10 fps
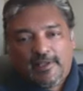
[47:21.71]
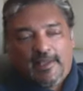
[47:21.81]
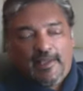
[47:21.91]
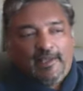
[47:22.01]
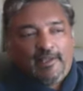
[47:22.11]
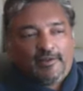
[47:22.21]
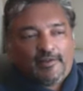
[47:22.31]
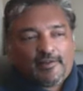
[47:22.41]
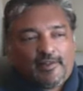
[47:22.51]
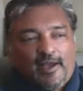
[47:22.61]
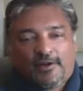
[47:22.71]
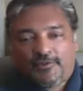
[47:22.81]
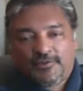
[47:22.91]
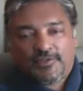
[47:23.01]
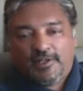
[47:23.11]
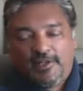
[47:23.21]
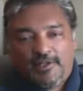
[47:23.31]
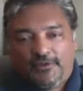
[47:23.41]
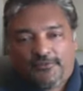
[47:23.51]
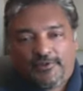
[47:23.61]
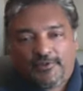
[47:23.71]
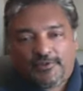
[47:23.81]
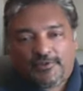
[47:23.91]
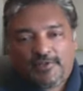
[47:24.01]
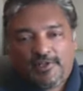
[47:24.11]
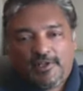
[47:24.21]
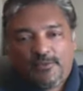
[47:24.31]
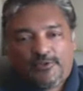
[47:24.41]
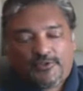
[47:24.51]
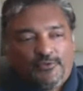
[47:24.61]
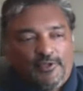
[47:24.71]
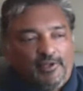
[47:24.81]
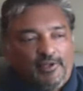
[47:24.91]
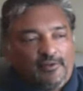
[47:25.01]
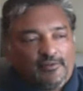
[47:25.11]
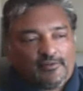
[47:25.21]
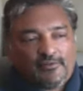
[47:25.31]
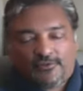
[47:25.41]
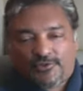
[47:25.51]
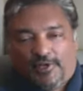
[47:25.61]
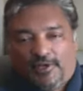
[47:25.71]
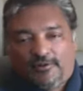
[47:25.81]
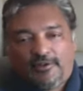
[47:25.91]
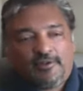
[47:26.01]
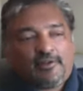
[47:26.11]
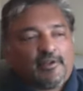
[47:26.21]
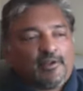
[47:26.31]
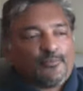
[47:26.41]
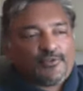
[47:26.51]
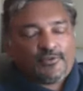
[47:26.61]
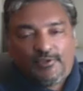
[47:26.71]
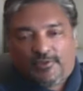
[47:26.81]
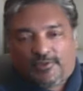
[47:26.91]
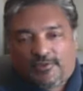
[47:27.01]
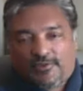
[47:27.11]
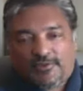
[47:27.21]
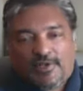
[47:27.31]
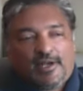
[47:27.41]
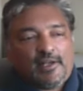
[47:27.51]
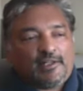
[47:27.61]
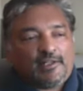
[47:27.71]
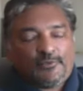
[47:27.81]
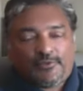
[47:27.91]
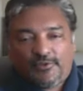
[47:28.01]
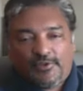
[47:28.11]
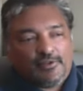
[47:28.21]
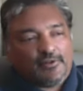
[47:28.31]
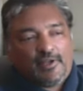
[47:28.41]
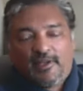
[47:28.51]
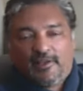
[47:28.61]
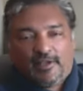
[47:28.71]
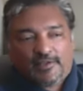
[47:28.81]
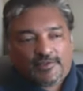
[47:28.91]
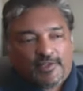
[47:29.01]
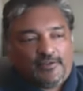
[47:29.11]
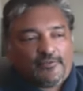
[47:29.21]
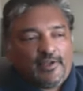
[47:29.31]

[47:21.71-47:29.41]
And I don't see any difference between genre, between style, between, you know, any of that stuff.